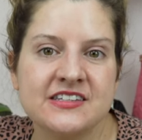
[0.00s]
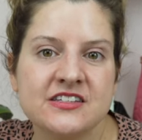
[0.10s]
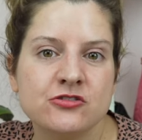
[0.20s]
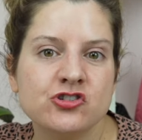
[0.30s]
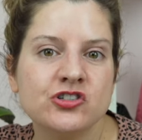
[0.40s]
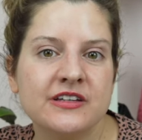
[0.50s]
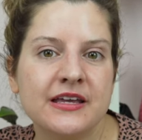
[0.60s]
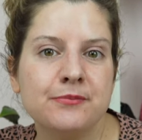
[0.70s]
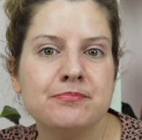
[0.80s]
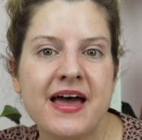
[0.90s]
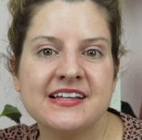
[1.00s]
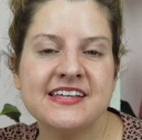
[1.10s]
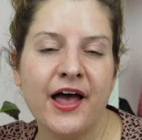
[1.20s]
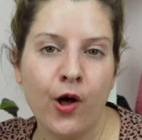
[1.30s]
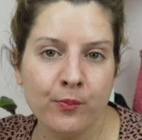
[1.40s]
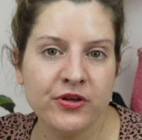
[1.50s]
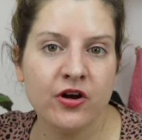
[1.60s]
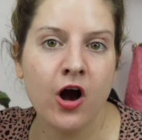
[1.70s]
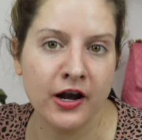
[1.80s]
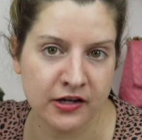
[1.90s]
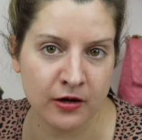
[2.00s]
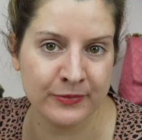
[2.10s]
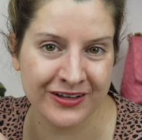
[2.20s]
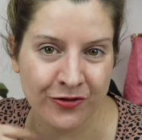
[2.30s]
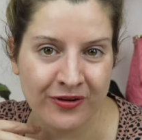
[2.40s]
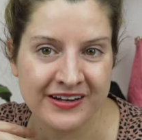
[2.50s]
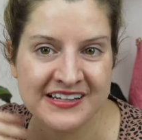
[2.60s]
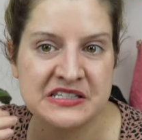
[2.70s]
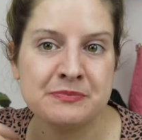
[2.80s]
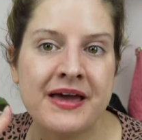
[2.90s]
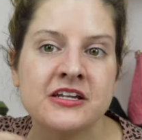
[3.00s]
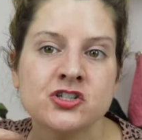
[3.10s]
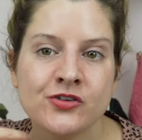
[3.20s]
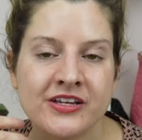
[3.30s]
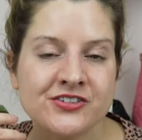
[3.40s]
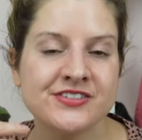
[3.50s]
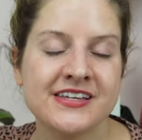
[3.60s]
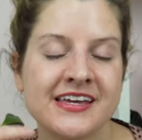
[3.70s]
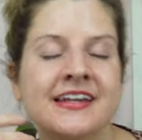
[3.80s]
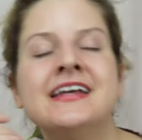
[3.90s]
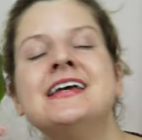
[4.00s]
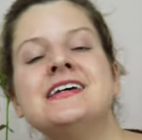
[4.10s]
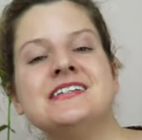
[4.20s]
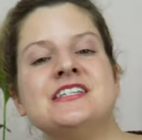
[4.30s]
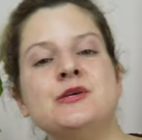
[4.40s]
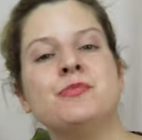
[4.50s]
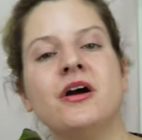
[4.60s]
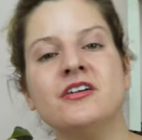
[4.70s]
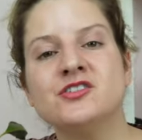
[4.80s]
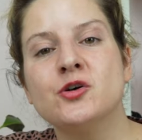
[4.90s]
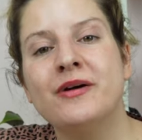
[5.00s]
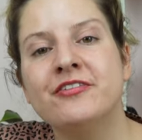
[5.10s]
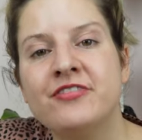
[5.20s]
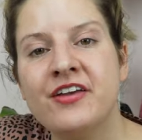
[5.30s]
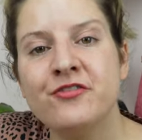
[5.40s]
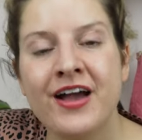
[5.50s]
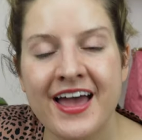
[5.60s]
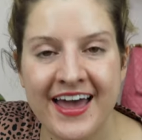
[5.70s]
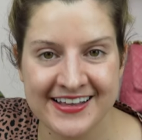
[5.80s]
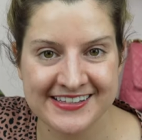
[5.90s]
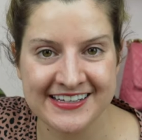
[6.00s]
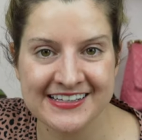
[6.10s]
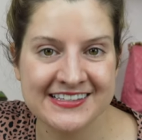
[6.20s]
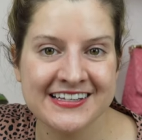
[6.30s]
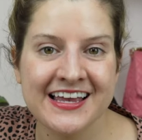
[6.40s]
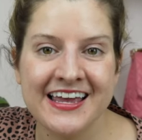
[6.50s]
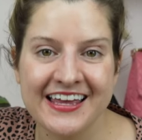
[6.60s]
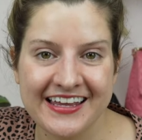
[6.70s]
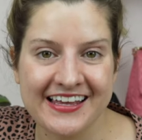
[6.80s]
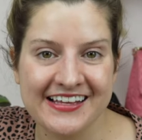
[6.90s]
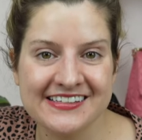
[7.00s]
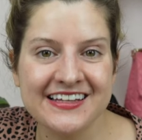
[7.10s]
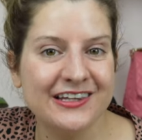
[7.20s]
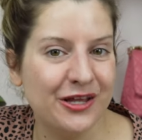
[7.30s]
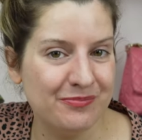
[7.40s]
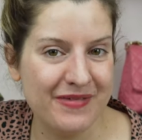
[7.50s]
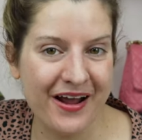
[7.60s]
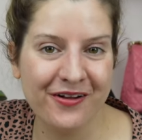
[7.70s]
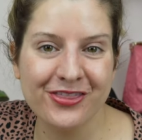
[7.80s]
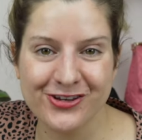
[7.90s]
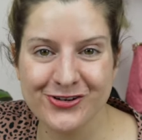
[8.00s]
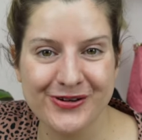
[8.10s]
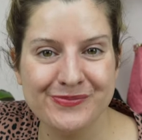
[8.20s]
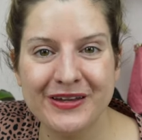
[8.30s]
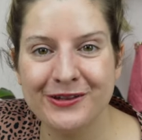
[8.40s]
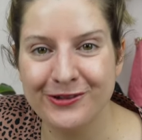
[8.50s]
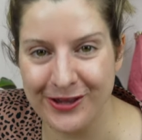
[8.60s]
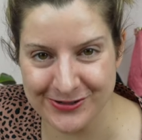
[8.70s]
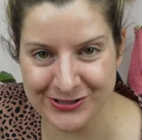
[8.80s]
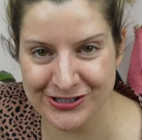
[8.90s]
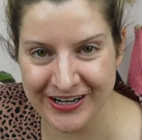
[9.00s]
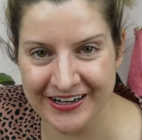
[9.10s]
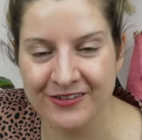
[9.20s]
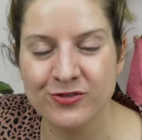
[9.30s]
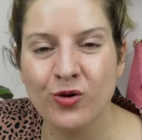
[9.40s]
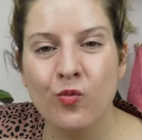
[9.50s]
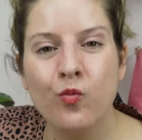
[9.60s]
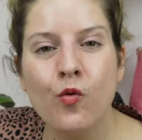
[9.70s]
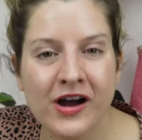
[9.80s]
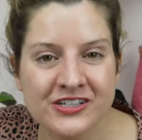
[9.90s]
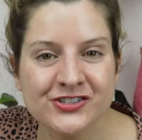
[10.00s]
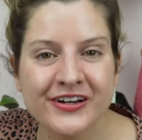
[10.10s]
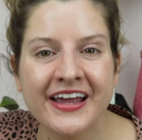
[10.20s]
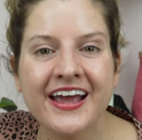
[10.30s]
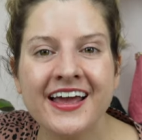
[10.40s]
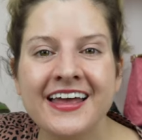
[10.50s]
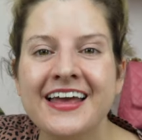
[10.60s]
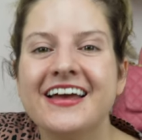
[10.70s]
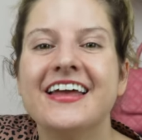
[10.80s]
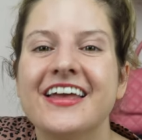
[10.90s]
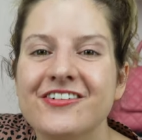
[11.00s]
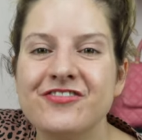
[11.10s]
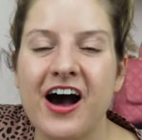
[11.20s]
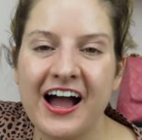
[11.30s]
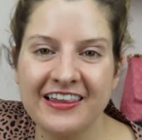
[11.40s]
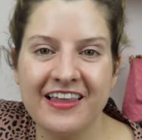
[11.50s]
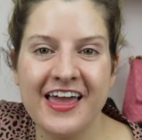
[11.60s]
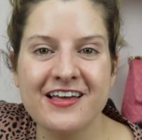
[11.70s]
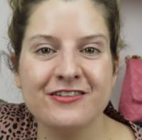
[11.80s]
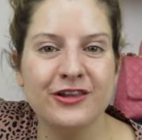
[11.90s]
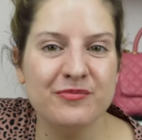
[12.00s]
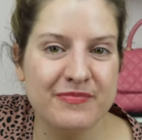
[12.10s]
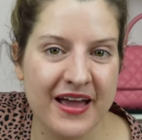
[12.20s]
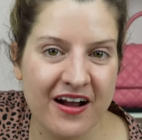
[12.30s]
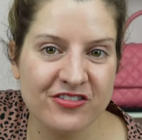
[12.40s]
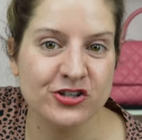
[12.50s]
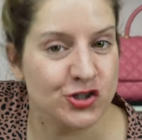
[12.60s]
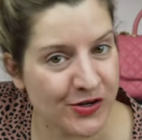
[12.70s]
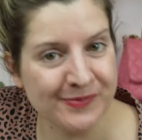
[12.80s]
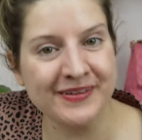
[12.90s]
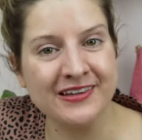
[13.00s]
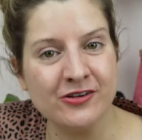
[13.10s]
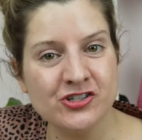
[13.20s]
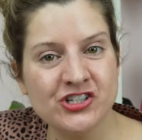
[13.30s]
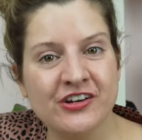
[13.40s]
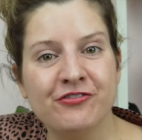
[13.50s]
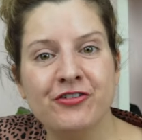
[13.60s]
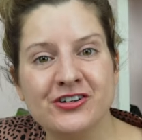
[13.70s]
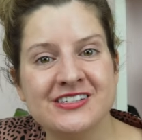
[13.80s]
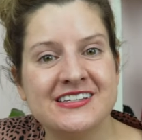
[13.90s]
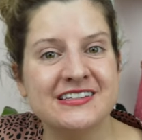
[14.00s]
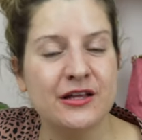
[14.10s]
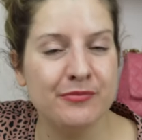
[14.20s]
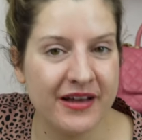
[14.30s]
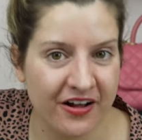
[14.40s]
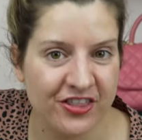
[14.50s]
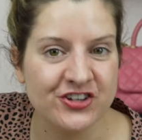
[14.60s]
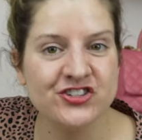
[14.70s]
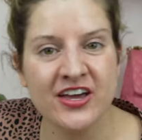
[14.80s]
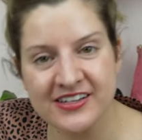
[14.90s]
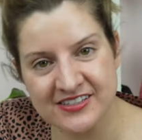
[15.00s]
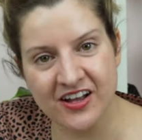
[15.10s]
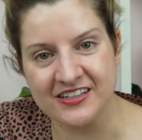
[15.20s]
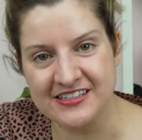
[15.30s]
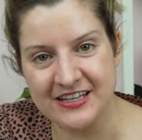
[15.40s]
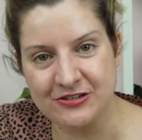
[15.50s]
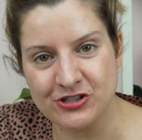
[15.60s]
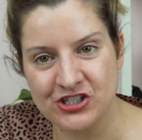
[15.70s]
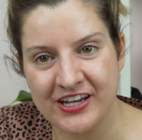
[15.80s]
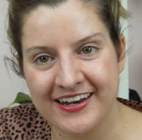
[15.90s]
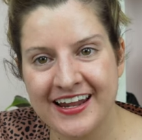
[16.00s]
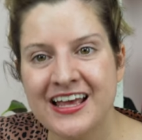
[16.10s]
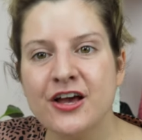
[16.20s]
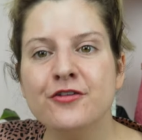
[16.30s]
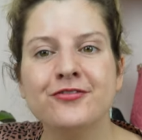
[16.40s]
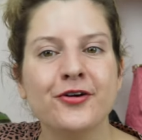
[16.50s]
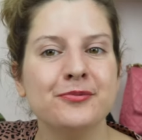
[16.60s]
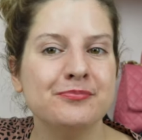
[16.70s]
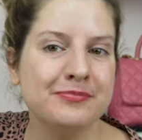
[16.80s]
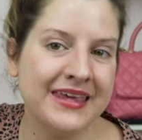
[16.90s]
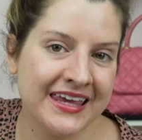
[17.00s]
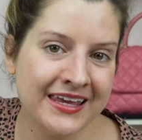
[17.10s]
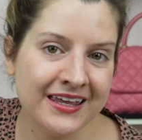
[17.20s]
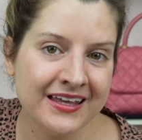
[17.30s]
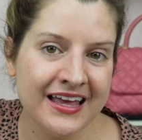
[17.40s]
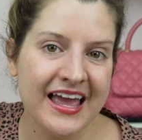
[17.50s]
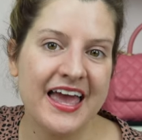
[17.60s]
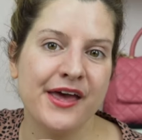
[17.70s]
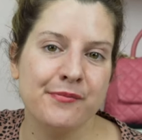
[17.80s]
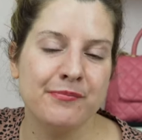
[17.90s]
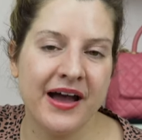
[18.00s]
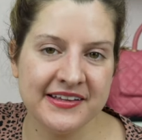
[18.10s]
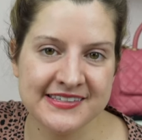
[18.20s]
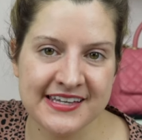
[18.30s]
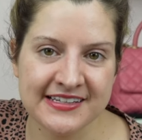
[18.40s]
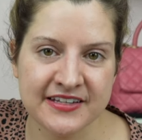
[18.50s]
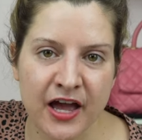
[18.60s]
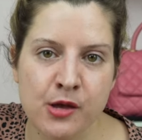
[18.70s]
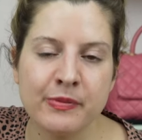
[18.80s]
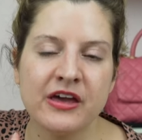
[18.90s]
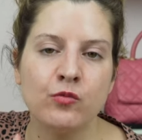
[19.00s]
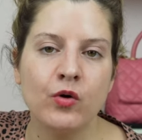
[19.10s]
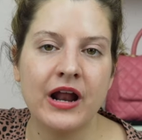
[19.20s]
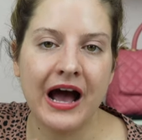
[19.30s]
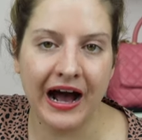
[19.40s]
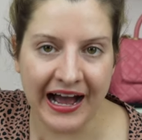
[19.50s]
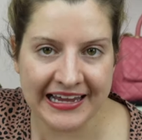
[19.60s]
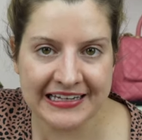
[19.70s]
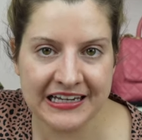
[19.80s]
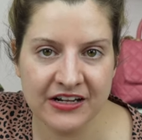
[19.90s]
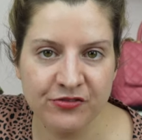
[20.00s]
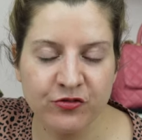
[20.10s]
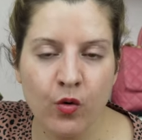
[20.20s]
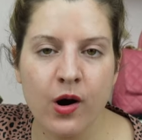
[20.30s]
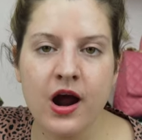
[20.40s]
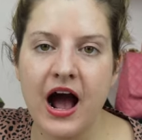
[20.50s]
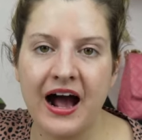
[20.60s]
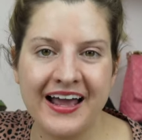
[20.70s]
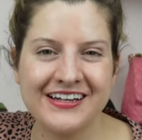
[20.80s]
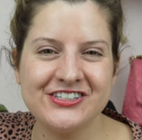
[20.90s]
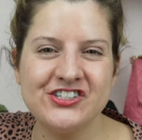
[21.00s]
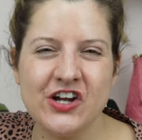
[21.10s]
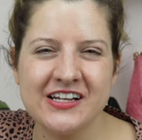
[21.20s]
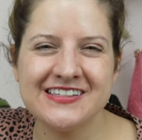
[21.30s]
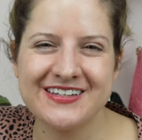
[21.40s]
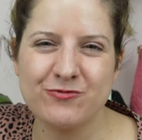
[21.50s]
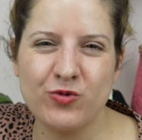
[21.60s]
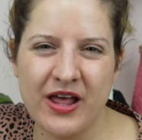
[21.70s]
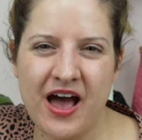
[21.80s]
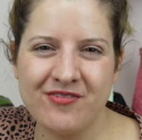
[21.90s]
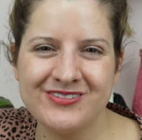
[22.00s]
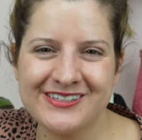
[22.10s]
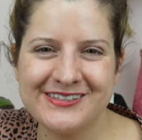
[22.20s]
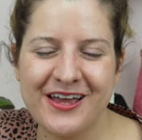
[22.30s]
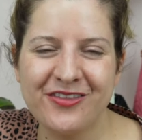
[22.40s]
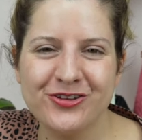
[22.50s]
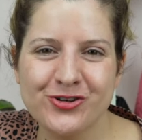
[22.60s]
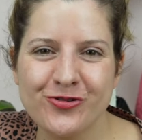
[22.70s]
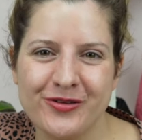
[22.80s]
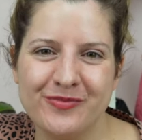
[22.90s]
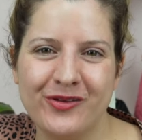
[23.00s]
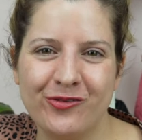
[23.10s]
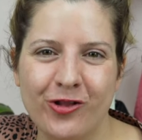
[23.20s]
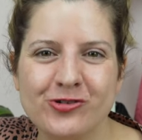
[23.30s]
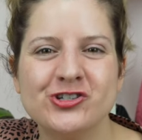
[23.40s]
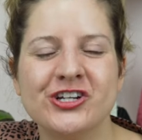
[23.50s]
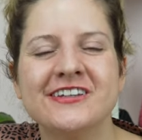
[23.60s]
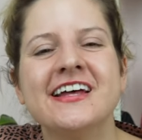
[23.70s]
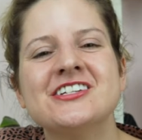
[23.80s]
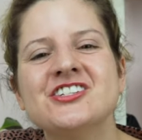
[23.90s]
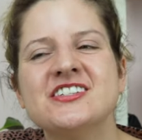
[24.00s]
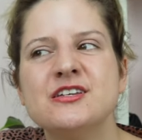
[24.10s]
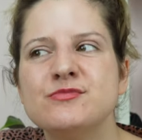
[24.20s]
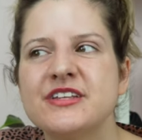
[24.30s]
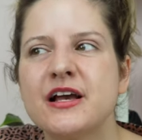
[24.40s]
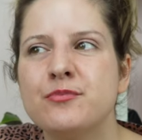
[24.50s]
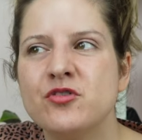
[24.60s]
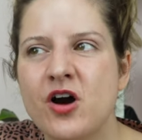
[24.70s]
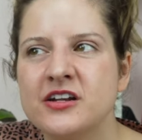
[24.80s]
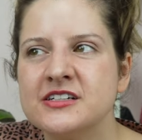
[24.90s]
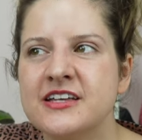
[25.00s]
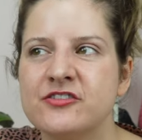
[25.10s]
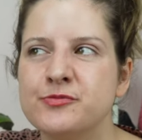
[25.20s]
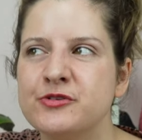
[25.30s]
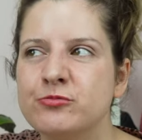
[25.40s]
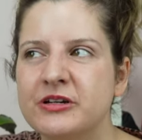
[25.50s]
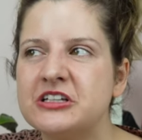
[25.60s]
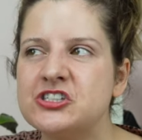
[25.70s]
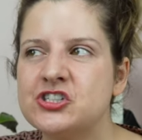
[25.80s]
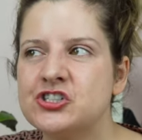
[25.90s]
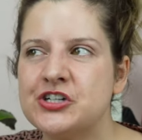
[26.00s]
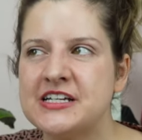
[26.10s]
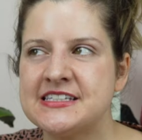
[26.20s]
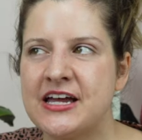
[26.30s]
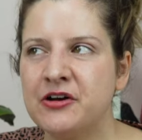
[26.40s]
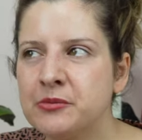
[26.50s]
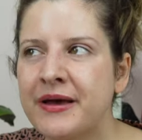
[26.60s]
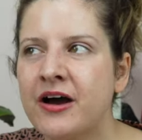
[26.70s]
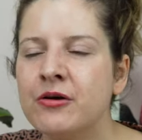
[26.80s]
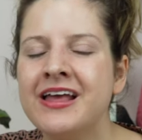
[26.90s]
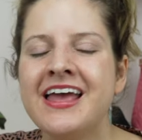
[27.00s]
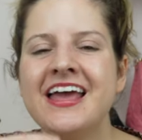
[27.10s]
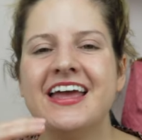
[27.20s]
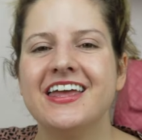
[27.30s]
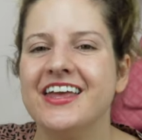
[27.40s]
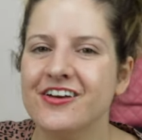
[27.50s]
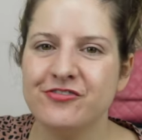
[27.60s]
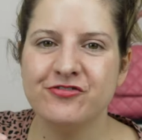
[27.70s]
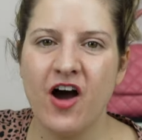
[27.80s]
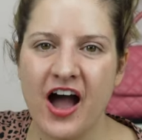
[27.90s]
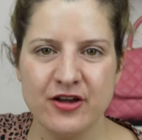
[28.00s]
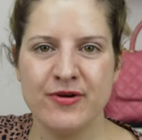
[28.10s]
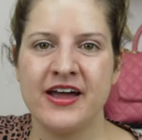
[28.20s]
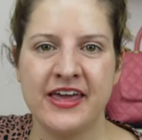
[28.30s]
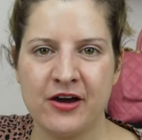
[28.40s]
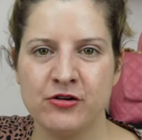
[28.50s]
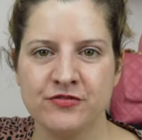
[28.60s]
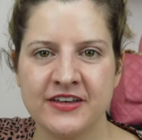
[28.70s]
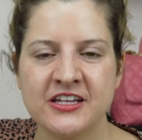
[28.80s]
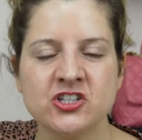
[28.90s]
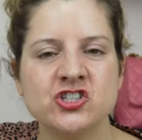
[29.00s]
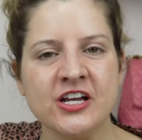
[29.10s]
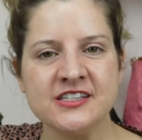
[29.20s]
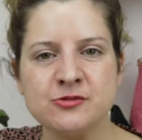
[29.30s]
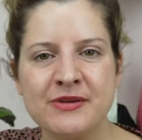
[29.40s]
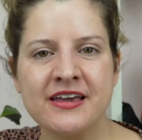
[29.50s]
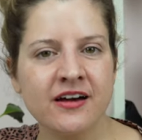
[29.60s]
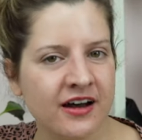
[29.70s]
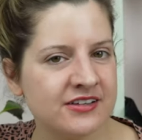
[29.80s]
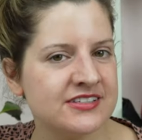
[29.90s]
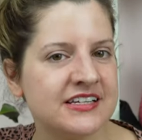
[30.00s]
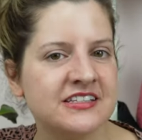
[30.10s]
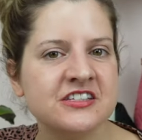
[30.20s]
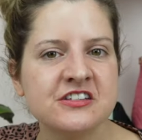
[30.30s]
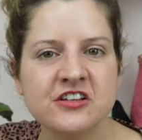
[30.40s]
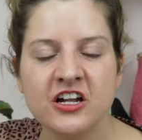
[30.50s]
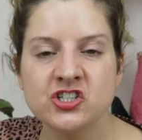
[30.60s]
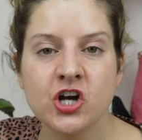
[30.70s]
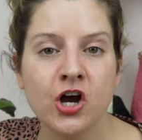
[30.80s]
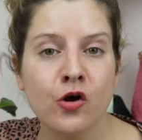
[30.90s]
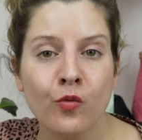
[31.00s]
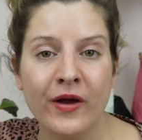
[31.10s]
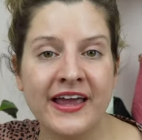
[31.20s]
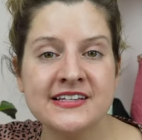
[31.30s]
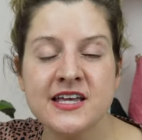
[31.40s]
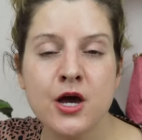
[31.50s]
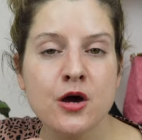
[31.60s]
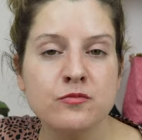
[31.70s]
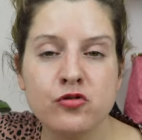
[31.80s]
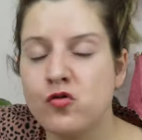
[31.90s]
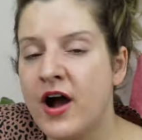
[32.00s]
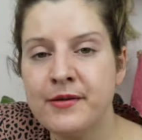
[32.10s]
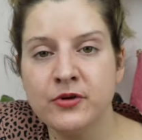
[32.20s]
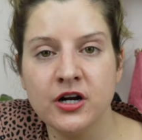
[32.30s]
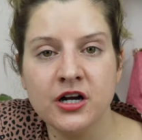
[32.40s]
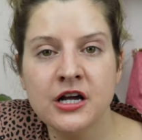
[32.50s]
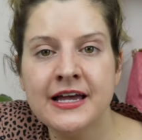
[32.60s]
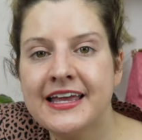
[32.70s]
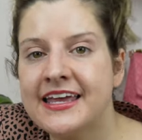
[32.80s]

It's usually meant to help your oncoming ingredients penetrate your skin deeper. So my favorite essence is La Mer The Treatment Lotion. If you're wondering if I like La Mer The Treatment Lotion versus La Mer The Genaissance Lotion, for me and my skin type and what I need it for, I just would have to say the treatment lotion. That just seems like a product I would be really stressed out about if I ran out of it, just because it's such a great primer.